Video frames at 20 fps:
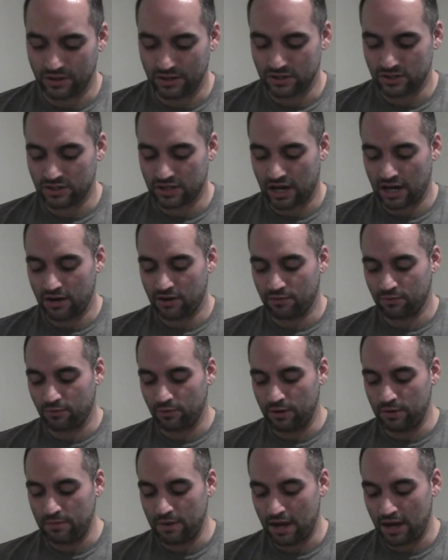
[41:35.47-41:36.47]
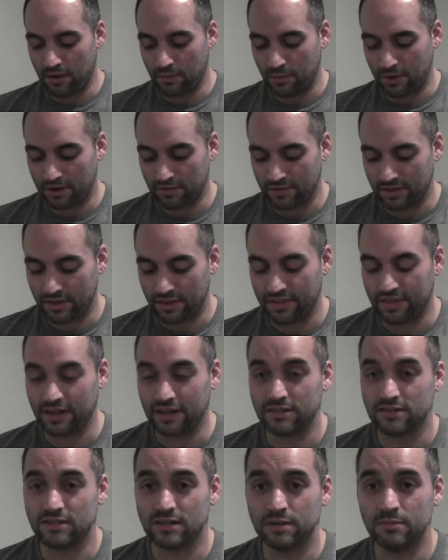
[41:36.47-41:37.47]
They just kind of remake whatever they
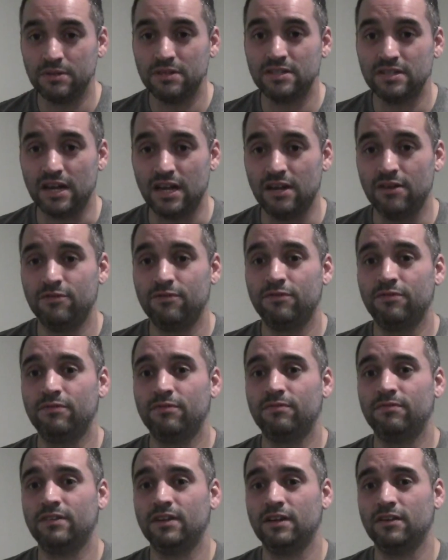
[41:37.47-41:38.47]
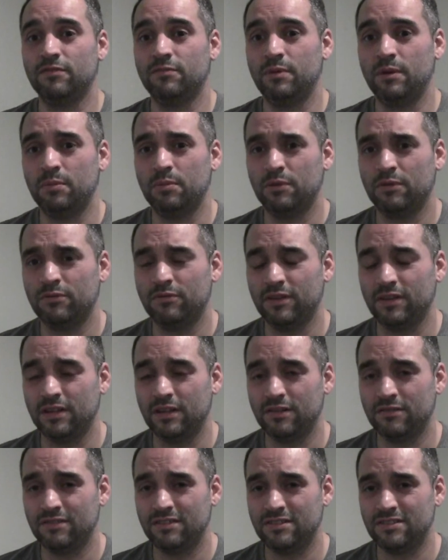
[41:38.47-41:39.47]
think is going to be safe to give people a
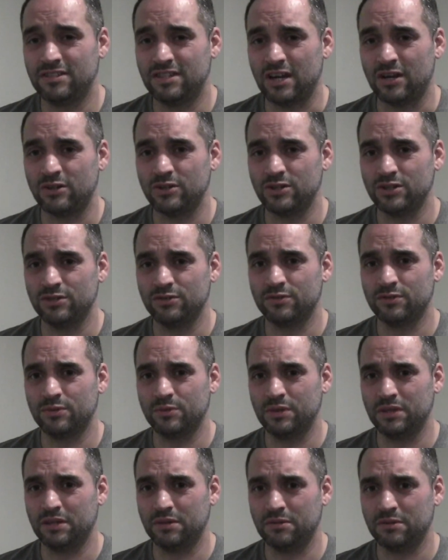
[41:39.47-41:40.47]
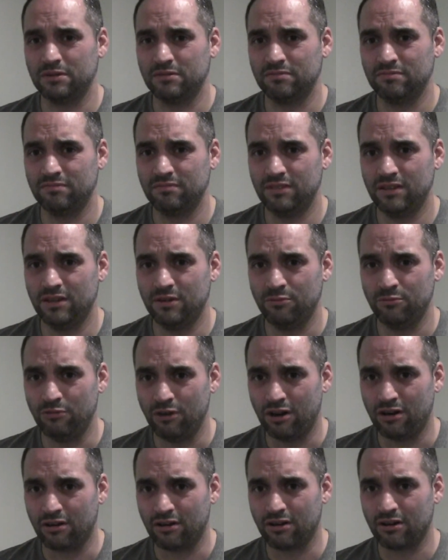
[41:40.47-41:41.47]
feeling of nostalgia for when they were, you know,
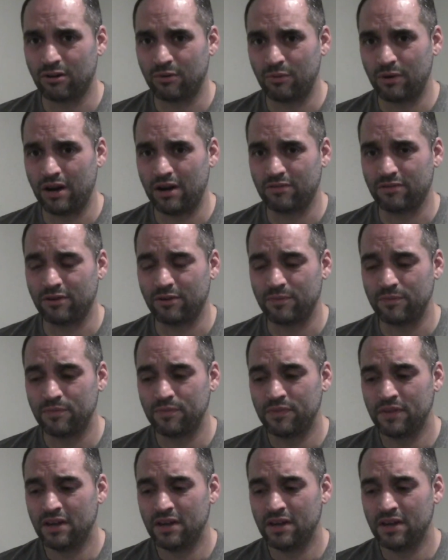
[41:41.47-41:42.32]
young or whatever.